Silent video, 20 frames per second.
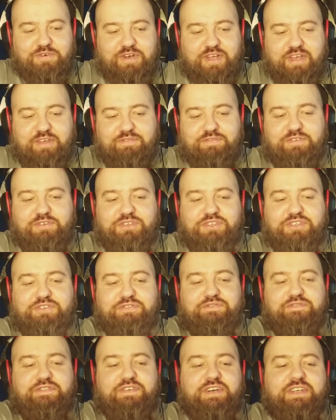a future
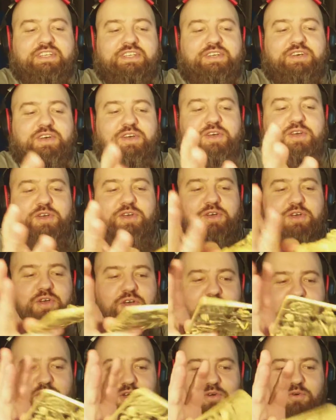fun
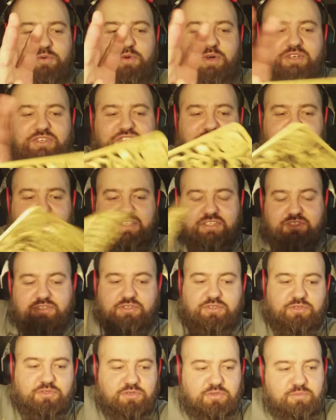one shot to
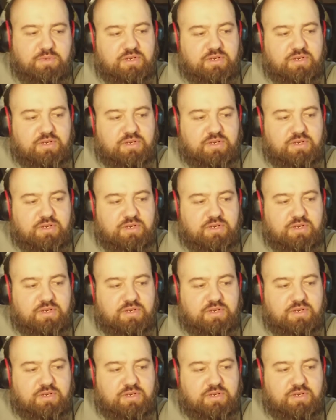do.